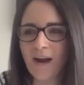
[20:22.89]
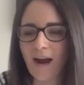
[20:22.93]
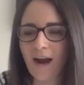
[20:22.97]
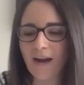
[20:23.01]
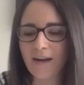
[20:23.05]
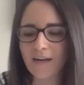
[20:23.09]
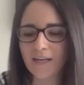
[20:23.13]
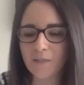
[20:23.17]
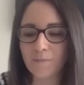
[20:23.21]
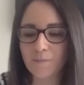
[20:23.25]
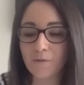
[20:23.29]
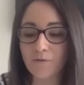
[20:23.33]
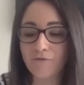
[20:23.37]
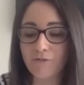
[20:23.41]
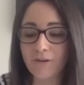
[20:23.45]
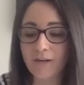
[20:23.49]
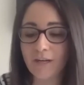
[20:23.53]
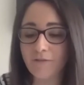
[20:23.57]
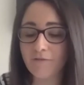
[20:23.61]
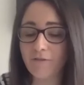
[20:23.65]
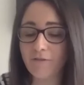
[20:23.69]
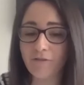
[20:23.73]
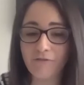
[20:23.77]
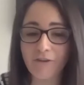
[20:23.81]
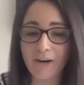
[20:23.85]
And it's been
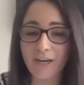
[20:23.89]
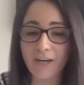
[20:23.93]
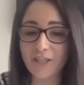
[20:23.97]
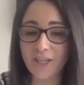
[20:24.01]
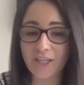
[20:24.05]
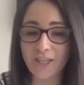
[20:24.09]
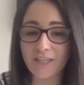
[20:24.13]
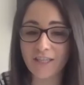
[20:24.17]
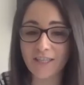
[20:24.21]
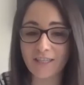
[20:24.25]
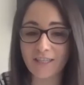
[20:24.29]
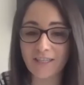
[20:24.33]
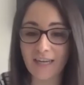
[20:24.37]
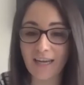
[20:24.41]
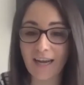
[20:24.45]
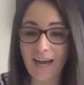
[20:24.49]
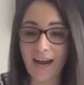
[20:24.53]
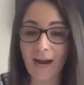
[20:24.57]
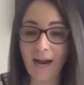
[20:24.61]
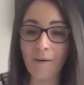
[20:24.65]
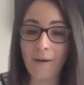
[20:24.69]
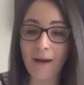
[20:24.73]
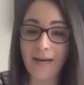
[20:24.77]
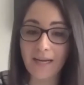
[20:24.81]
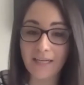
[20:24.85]
really refreshing to see
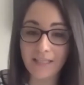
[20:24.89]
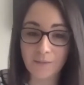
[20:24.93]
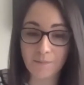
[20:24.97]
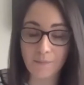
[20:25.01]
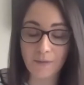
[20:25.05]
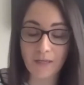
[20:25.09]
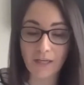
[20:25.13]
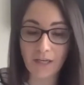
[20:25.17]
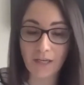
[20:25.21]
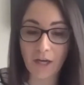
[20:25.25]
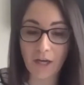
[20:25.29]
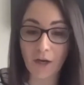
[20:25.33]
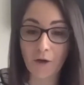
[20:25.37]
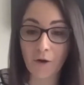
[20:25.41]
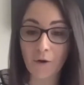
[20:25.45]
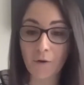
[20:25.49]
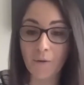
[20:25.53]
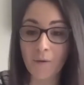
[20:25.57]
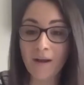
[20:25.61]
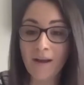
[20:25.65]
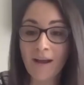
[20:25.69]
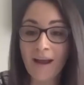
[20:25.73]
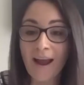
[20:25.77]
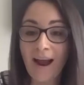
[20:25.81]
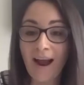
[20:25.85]
how LSBU
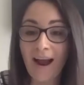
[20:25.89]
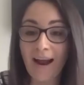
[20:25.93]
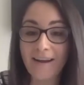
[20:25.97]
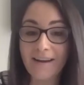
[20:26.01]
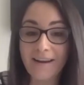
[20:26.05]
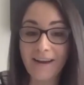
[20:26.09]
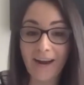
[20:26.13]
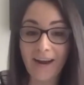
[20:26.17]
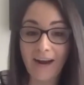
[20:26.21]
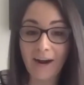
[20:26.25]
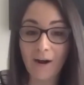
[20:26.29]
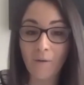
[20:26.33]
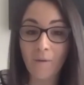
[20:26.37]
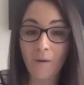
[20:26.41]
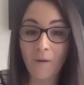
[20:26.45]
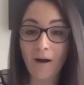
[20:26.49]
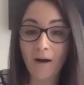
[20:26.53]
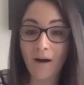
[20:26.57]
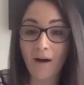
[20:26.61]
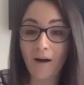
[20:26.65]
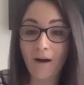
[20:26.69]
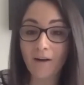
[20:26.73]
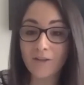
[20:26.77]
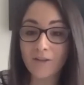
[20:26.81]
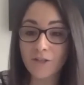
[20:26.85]
and now
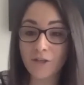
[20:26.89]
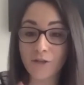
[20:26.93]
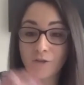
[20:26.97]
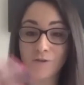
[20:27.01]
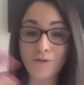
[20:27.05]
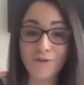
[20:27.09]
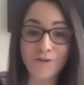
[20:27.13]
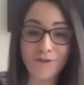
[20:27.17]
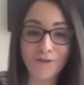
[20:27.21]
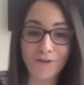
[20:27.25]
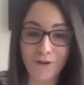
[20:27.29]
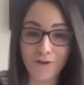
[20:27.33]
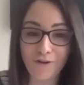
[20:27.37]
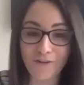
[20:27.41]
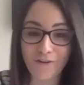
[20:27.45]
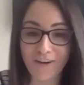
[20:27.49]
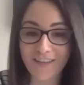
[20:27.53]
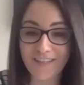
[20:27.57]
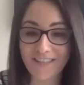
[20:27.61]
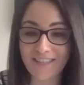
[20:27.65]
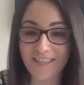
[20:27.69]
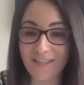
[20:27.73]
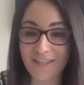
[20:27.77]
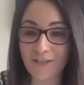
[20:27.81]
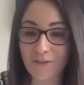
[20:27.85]
our two new
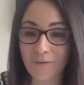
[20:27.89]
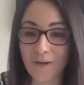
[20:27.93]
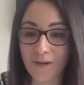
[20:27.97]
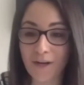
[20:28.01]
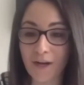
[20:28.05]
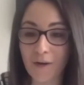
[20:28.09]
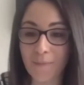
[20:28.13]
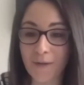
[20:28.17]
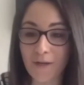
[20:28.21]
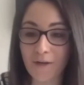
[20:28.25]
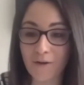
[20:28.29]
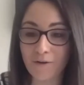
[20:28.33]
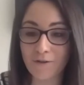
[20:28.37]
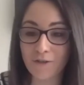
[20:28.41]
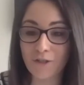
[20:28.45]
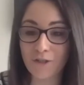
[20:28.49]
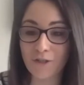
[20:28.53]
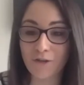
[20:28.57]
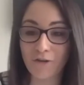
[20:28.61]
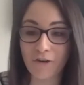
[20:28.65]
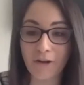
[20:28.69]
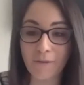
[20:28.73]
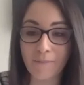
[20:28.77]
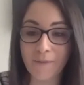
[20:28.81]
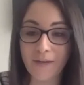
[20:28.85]
universities who are coming on
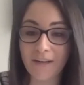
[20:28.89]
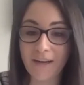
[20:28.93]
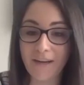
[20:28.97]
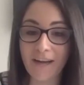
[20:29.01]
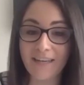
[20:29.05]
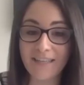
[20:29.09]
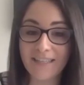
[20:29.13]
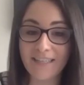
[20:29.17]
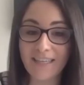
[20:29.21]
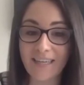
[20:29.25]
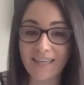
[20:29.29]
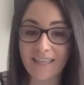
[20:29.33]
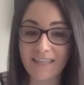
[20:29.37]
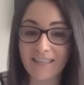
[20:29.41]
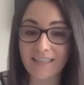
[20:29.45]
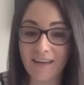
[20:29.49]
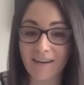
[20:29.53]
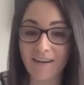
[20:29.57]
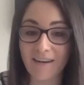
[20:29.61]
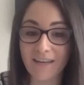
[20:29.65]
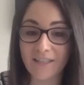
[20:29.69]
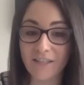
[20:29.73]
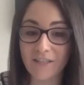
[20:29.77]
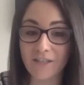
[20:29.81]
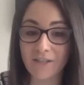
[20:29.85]
stream at
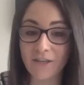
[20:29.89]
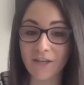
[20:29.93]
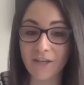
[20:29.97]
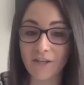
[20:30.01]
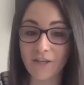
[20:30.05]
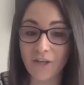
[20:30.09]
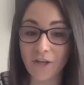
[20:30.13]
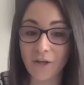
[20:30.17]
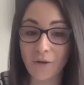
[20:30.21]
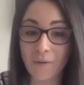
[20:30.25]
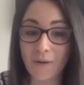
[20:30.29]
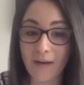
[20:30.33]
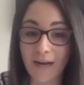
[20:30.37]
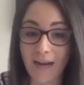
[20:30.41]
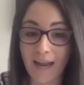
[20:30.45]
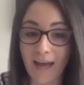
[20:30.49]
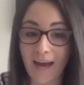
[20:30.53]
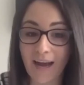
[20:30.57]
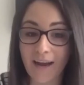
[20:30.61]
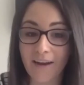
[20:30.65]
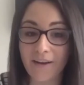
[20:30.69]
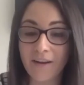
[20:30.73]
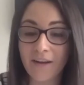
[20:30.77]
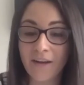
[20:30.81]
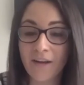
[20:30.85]
Teesside and
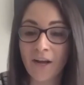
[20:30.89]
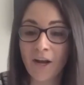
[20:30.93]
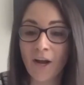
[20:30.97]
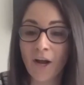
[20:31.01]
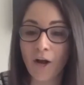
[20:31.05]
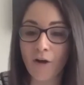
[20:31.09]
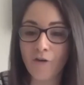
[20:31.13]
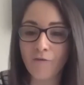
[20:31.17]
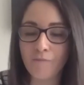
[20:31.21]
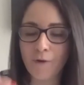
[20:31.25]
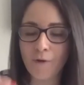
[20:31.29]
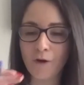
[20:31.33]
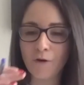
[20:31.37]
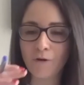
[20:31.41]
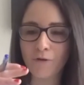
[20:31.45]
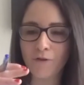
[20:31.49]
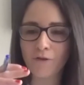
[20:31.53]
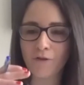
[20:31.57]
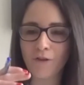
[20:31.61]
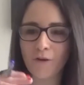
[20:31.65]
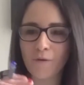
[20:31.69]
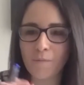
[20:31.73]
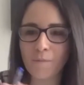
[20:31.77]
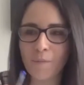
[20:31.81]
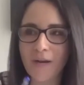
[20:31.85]
UCLan have both
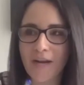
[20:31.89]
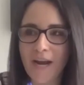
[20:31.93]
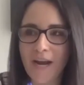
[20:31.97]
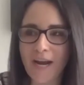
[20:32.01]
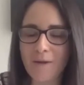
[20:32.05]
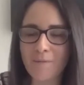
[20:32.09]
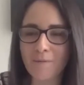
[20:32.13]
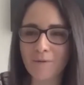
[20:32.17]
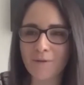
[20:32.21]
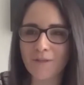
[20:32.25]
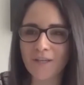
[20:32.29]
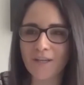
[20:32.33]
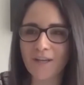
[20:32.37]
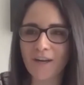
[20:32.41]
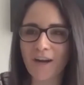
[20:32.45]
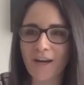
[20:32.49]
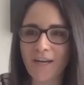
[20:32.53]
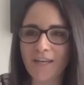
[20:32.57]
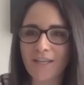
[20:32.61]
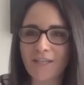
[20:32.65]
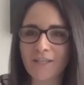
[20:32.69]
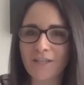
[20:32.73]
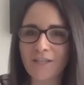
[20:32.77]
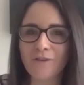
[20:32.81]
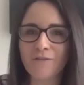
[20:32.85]
been able to
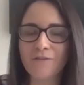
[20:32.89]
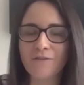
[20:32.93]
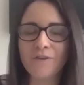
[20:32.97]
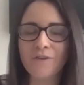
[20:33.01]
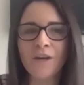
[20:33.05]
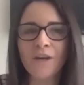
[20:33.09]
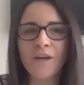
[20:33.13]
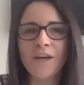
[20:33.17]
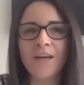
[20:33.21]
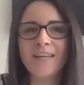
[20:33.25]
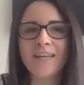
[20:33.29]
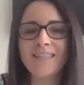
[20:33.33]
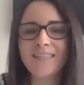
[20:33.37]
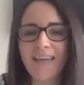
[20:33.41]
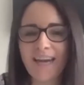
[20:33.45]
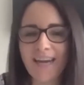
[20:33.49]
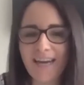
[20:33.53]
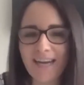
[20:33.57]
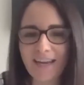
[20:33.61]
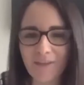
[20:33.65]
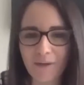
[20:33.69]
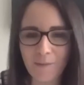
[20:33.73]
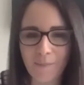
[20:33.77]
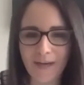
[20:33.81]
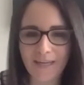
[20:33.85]
kind of
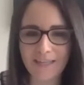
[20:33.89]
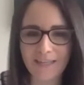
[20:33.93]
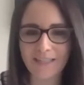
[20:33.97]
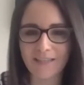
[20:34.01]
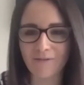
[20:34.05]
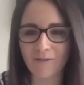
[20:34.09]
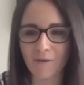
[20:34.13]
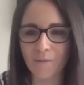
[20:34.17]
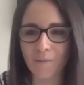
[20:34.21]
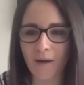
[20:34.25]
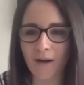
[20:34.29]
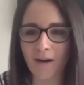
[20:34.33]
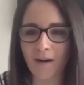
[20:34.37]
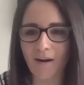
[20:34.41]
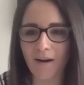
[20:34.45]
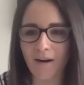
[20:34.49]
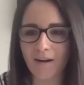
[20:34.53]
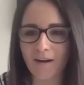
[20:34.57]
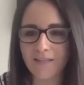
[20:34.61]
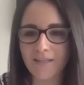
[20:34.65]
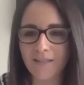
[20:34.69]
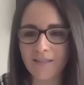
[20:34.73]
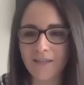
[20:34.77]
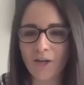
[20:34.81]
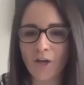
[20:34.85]
take the best of the
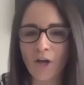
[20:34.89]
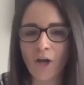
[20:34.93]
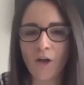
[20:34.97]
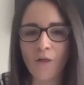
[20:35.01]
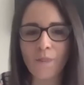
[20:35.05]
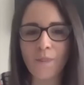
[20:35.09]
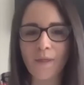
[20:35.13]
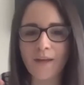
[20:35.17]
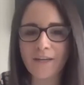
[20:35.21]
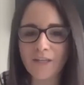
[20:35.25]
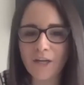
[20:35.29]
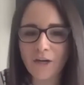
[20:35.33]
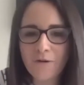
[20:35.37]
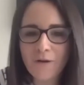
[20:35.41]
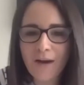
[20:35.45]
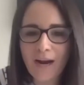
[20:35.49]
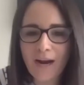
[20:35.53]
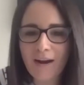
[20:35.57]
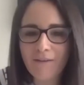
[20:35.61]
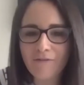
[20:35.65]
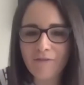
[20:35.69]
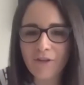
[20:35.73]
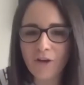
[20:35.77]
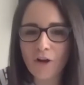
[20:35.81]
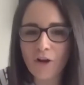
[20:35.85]
past. They don't
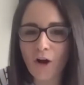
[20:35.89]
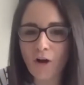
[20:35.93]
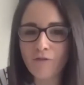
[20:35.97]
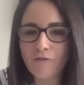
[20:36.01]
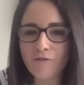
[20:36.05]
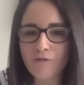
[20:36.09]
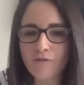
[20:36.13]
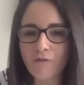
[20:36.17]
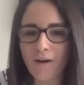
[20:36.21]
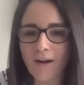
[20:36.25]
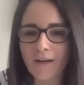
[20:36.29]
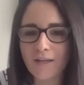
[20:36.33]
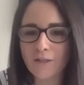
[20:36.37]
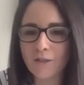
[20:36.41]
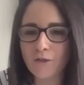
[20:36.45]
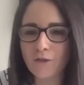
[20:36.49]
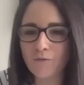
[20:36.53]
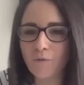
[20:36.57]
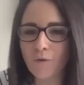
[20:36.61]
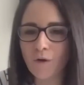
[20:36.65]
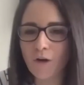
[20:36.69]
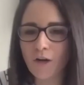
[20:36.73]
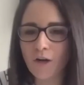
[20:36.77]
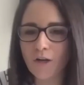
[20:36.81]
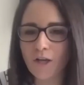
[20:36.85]
have the confines of
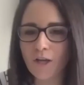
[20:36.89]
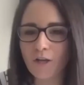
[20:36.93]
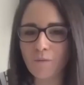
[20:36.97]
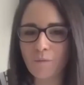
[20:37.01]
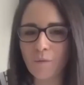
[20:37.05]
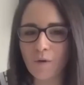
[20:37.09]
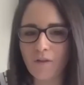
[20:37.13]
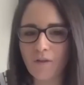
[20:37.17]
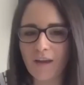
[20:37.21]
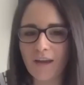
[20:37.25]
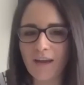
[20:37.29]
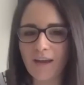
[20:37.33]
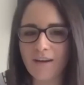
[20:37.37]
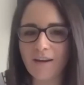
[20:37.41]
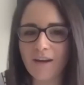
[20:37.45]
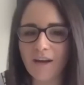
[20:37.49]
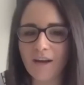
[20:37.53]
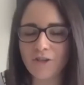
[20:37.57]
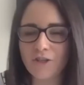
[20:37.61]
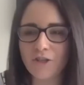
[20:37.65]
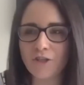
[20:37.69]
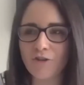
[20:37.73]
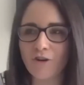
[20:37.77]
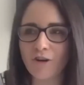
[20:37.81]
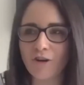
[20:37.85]
working within a
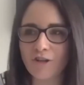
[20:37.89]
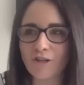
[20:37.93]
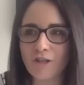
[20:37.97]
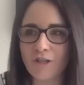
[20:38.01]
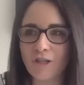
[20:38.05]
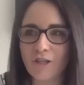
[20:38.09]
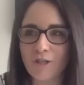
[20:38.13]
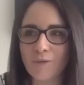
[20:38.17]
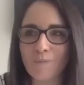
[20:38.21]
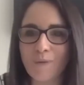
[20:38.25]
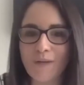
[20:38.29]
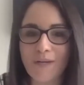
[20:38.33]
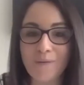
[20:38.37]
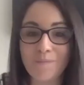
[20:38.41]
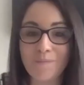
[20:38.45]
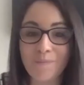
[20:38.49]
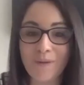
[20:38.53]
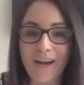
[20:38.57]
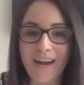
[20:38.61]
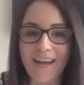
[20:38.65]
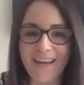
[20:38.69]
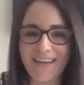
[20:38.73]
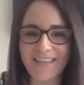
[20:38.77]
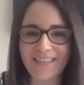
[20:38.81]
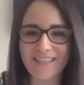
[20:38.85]
structure that's been in
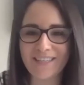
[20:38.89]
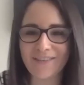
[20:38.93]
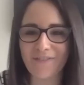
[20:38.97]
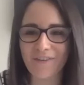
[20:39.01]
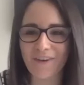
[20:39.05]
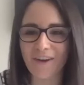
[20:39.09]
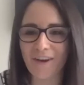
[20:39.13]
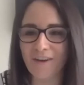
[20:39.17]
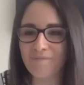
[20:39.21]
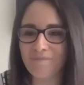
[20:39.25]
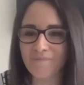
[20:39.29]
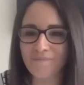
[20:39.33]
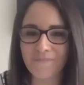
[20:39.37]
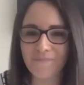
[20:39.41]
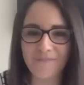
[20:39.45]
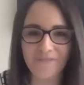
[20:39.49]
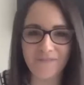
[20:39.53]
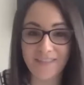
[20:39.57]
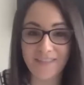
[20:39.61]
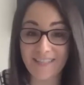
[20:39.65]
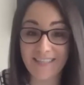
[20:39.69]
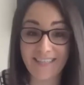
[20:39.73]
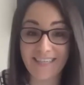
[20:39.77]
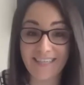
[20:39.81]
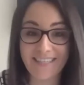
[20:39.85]
place for
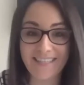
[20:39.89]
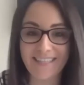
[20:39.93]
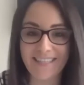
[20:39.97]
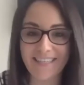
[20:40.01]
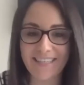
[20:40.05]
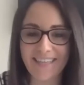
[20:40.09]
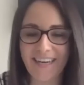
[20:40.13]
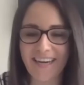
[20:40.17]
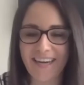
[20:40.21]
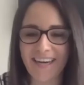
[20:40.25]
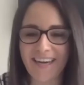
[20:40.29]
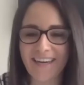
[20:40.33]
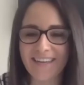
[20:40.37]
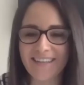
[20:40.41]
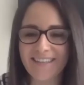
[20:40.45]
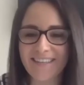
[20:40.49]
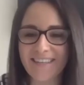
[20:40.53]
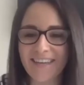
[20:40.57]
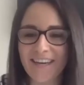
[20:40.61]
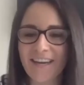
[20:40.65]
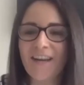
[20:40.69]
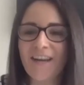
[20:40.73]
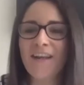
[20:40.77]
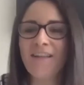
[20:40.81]
60 years.